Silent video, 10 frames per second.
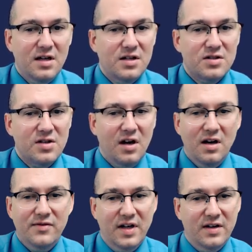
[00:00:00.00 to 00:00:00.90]
saw
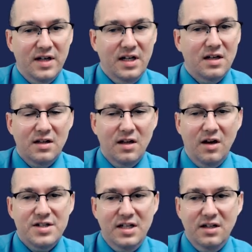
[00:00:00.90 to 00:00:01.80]
a very
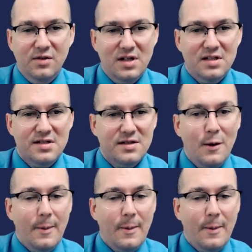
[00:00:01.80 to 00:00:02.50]
large increase,